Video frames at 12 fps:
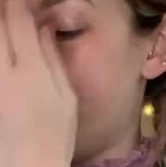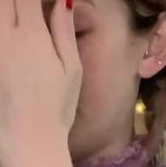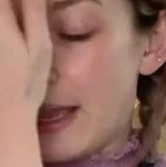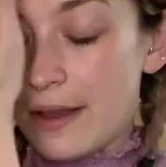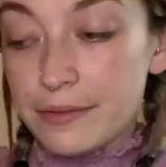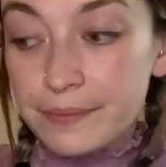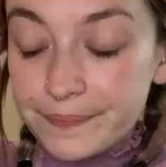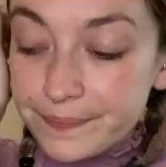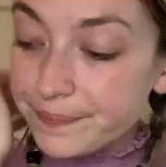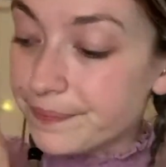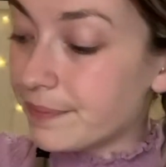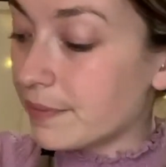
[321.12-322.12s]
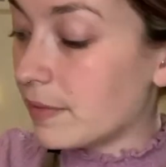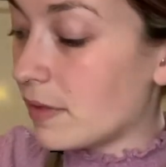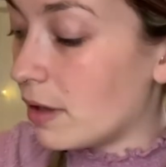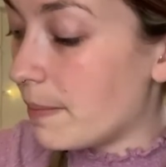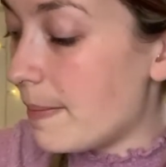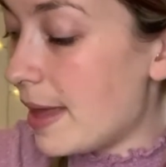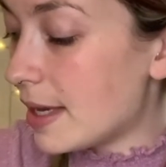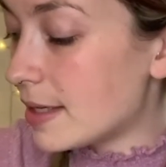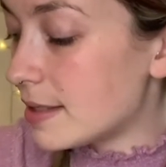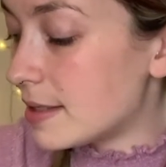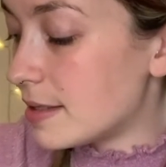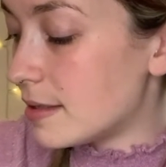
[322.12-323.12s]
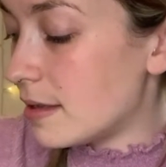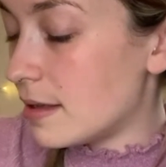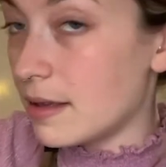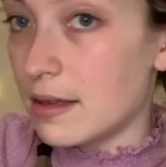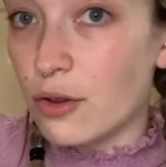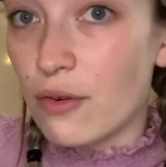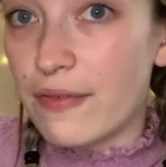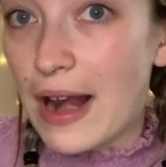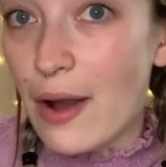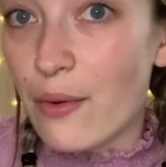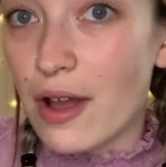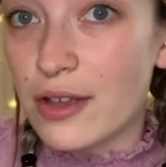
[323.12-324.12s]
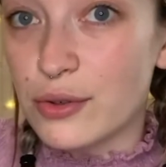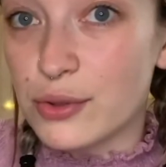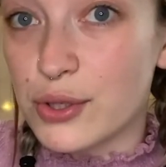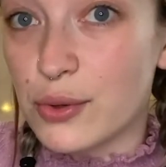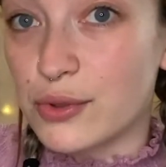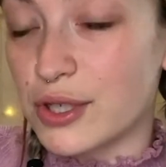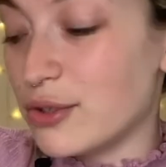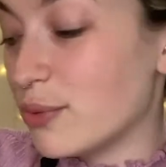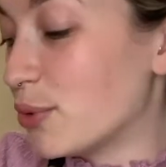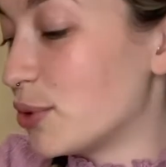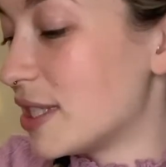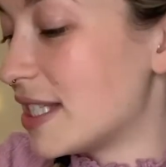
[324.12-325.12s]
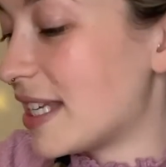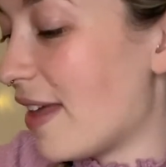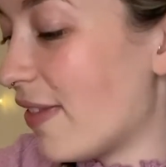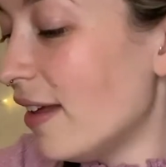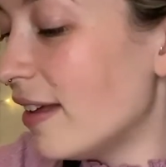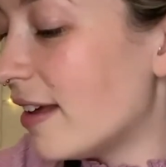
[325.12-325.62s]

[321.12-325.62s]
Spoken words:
now you mix your flour, your salt and your water together.